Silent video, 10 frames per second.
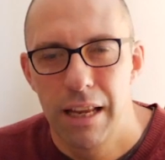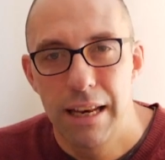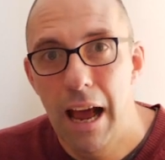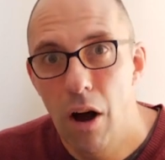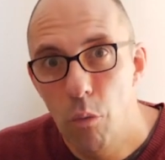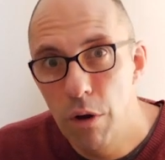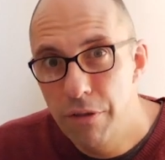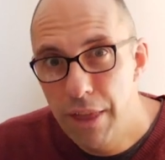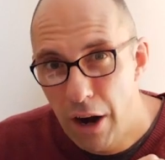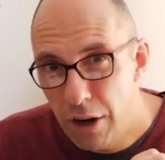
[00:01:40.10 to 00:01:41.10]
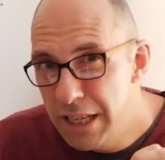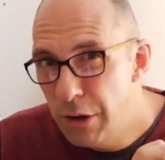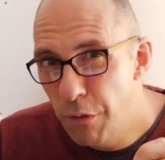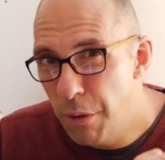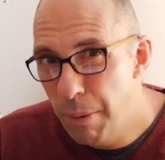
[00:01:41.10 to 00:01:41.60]
Now, with that
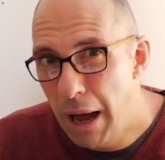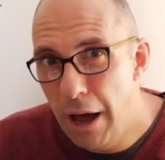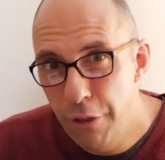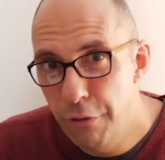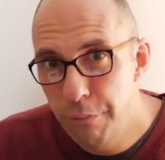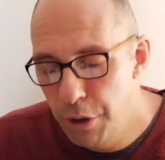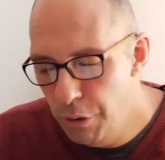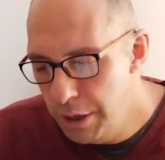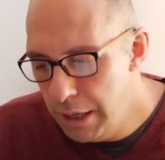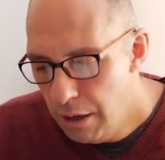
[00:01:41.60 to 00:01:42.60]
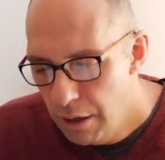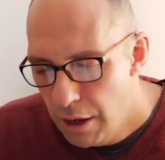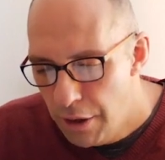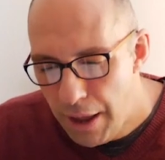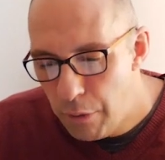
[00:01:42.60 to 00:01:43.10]
idea of the path of purity,
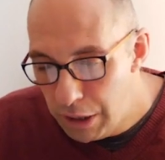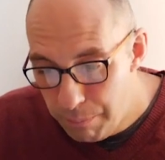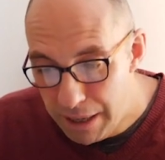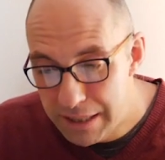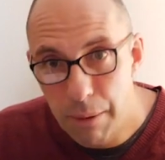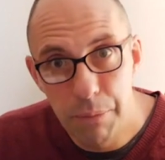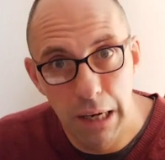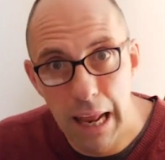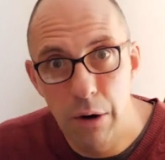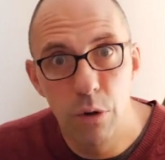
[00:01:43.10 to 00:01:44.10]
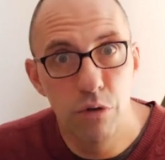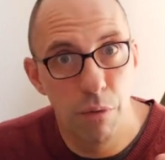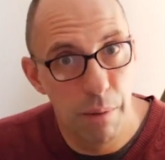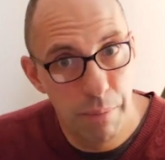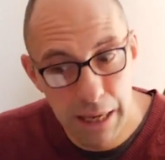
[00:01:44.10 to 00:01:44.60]
that really picks up the language
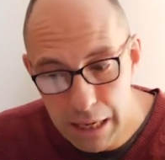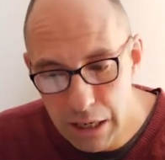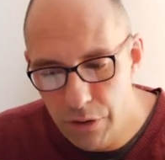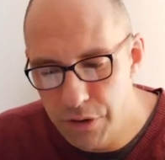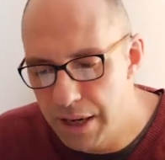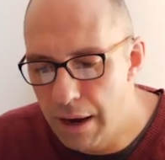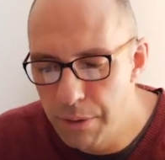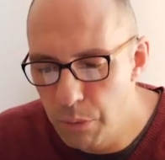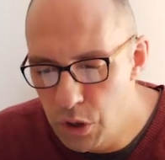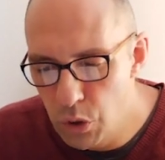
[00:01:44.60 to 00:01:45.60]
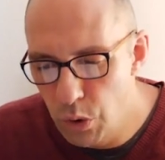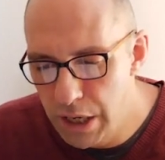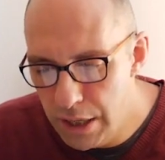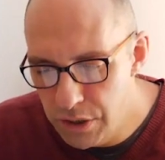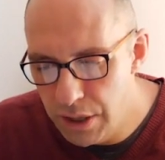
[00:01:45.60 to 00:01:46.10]
from the beginning of the psalm that we saw
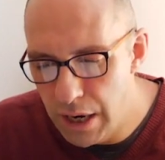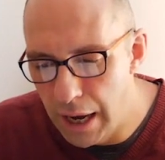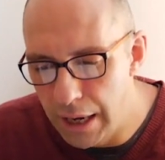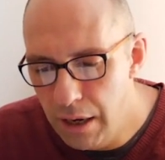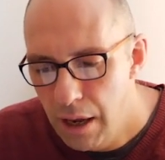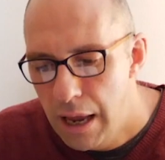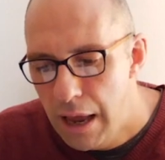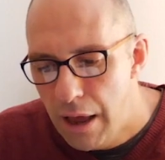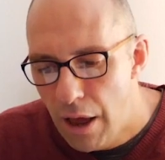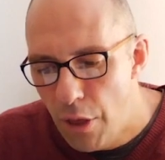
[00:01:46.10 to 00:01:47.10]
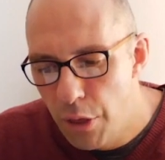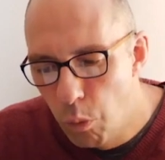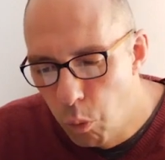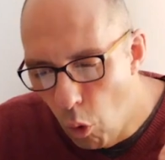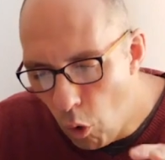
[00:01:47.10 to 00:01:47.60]
yesterday. The
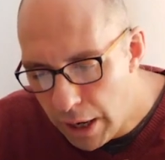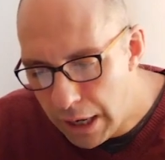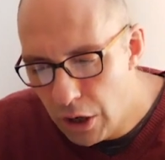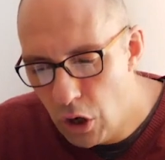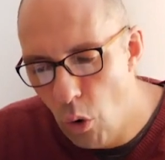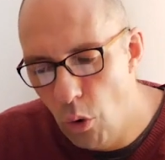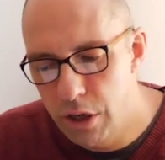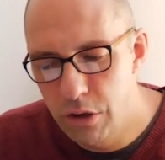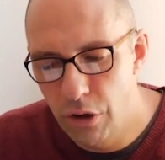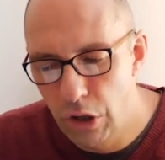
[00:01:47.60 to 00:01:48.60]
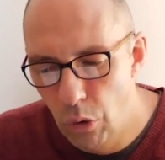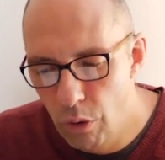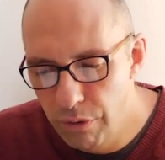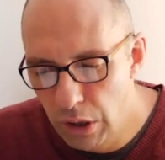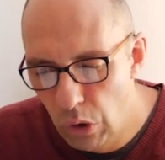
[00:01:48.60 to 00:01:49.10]
walking according to the law
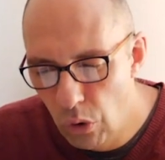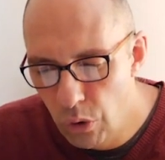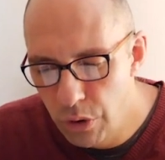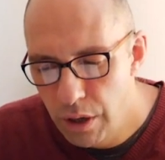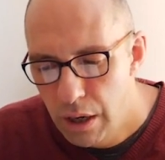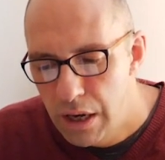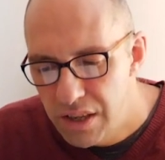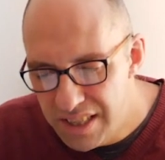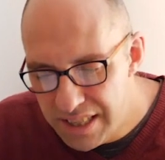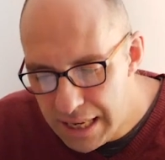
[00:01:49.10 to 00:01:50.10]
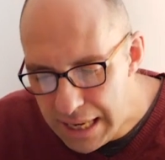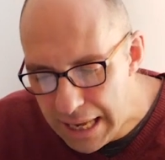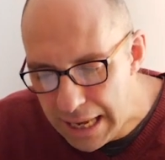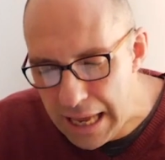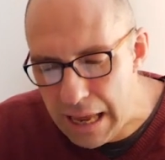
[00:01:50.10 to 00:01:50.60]
of the Lord,
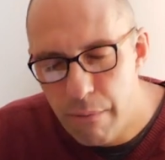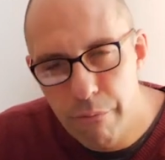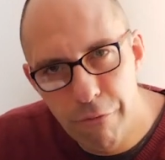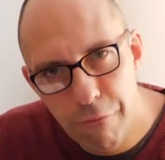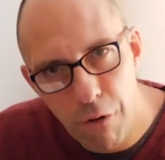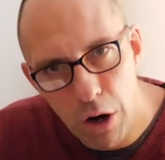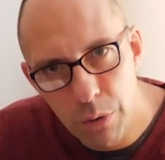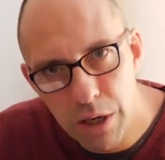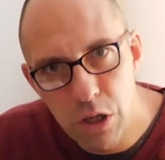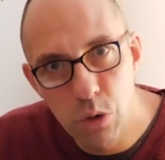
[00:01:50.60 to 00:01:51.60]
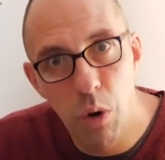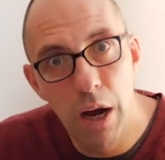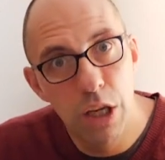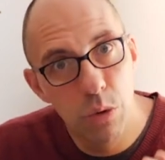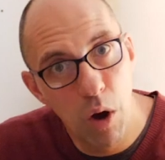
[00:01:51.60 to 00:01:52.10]
seeking Him, following His
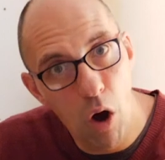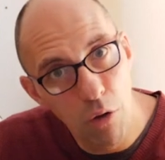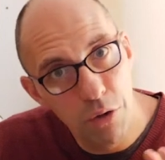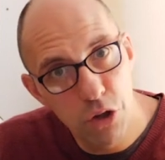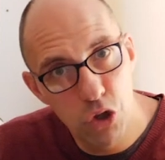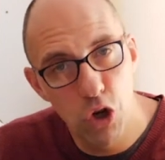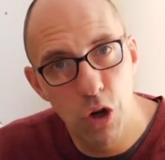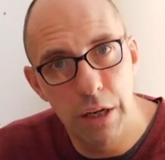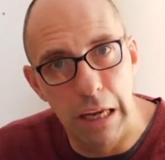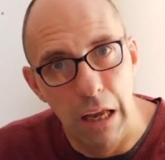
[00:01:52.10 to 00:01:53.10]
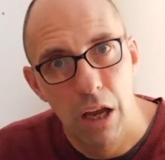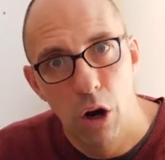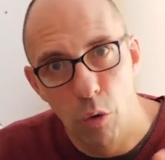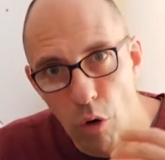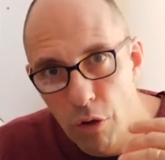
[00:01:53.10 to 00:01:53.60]
ways. We're on this journey.
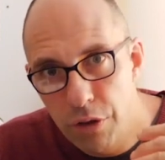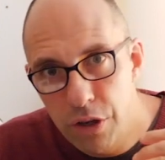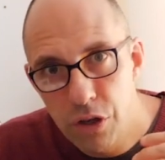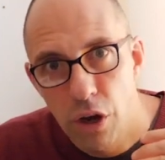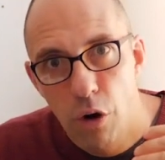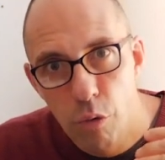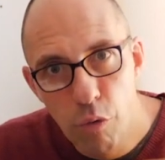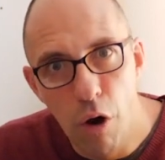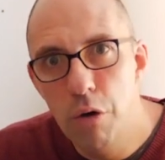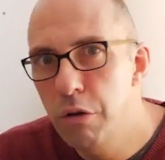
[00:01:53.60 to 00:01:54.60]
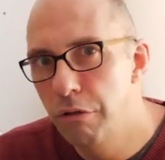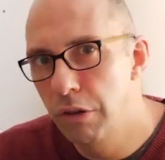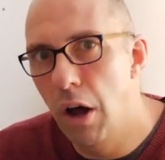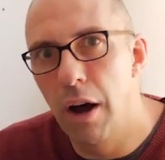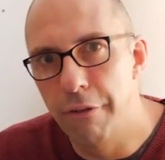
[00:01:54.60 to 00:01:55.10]
We're on this road of
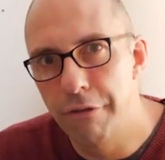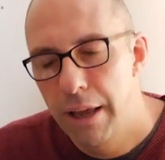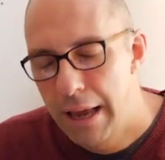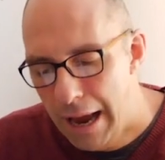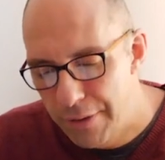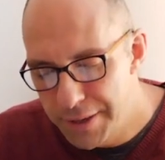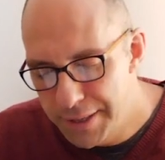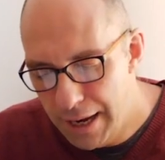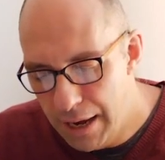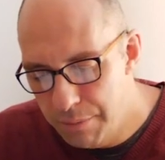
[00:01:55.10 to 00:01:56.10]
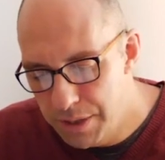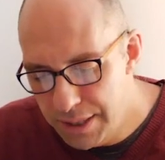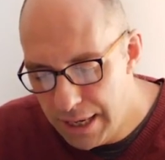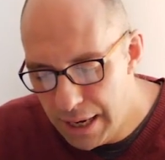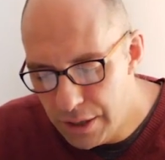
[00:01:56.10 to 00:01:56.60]
life. And the psalmist
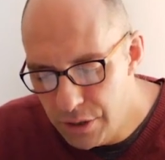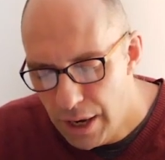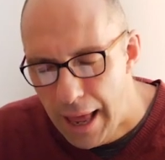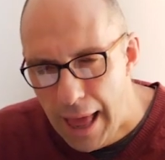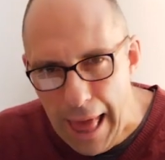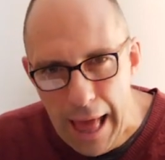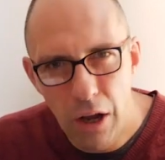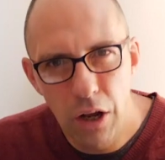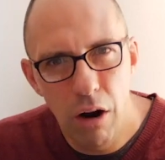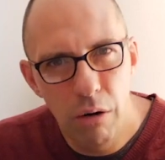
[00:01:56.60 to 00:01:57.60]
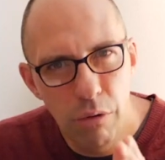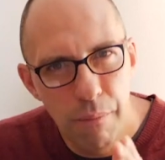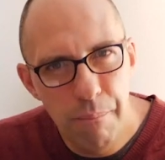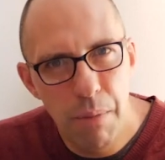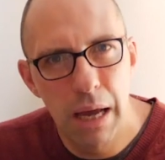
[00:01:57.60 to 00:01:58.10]
says, how can I
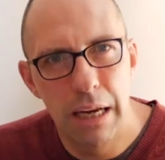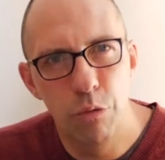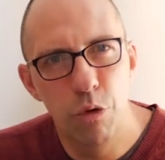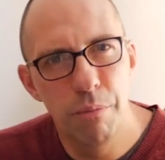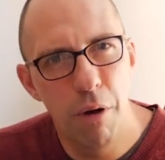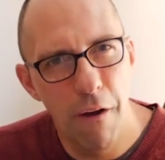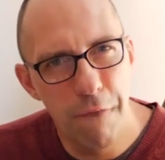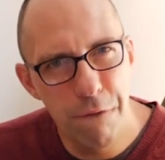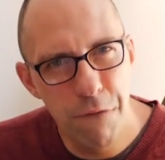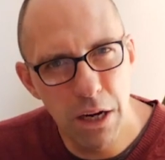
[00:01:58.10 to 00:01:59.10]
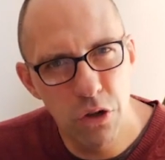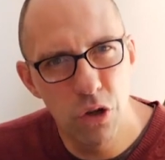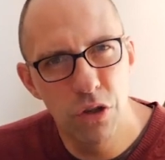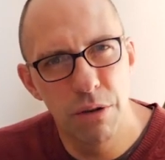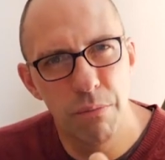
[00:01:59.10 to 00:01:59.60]
remain with my
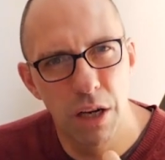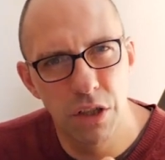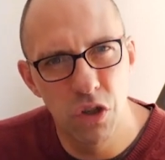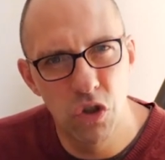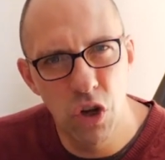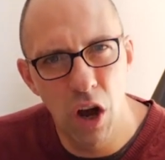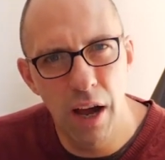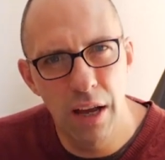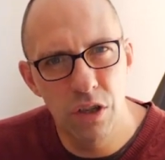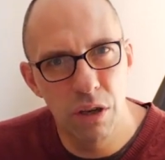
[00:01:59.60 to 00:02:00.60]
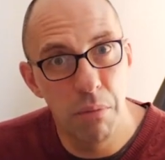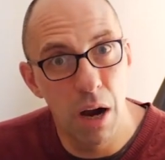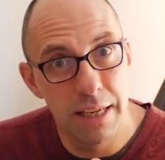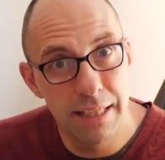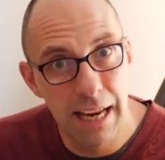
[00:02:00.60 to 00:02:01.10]
affections and my desires and
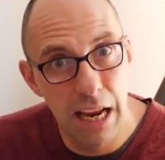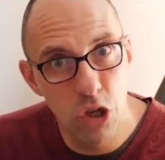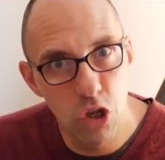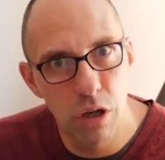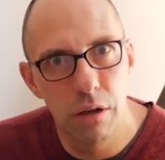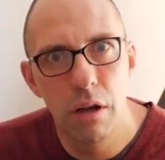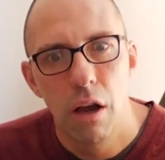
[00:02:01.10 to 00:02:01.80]
my attention